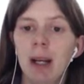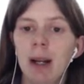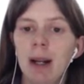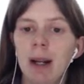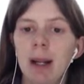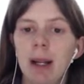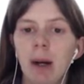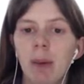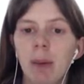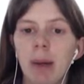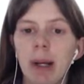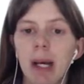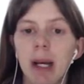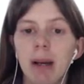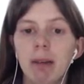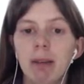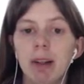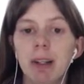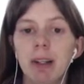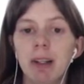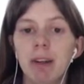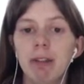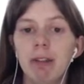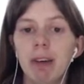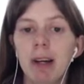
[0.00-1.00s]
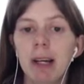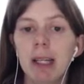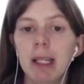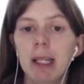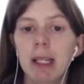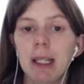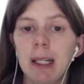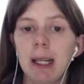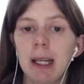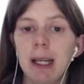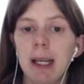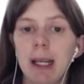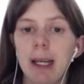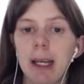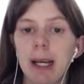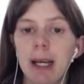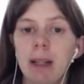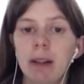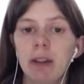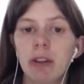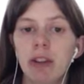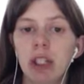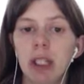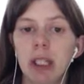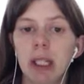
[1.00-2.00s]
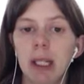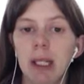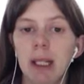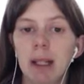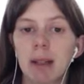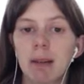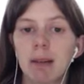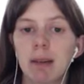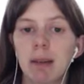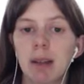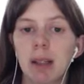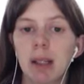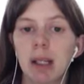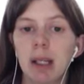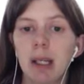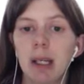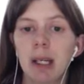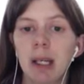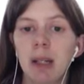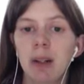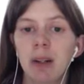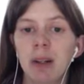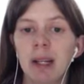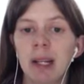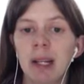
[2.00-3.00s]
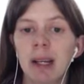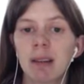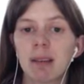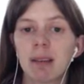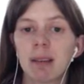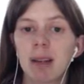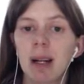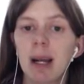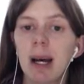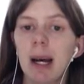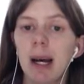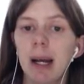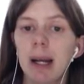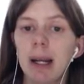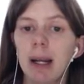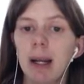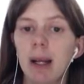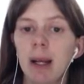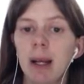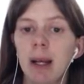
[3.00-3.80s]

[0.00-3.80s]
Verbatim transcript: Now we haven't defined kinetic energy yet, that's in the next slide.